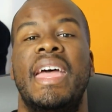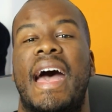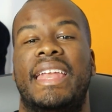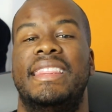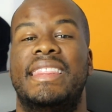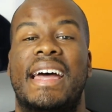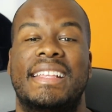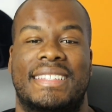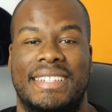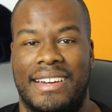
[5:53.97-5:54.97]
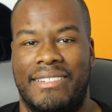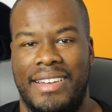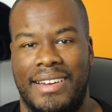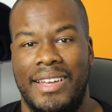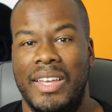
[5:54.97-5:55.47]
And in that
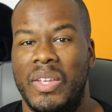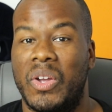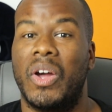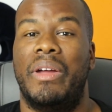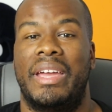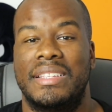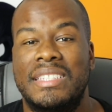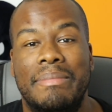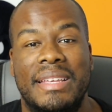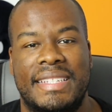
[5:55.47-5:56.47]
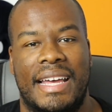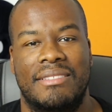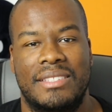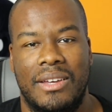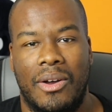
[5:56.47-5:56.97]
scenario, you're going to miss
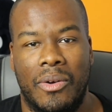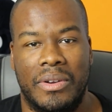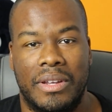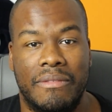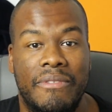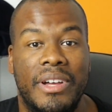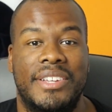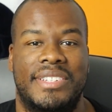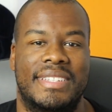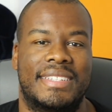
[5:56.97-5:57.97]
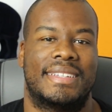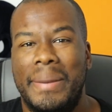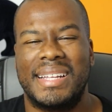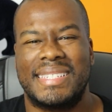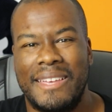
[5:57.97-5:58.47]
out on conversions.
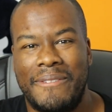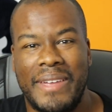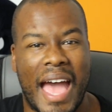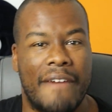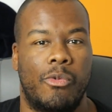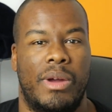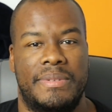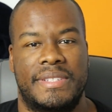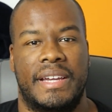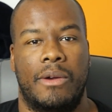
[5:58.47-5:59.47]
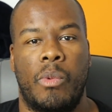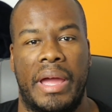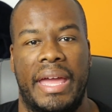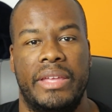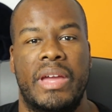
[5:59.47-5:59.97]
But if you have a website
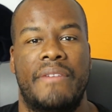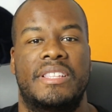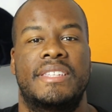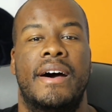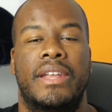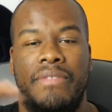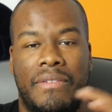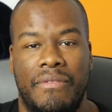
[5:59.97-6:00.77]
where you have a ton of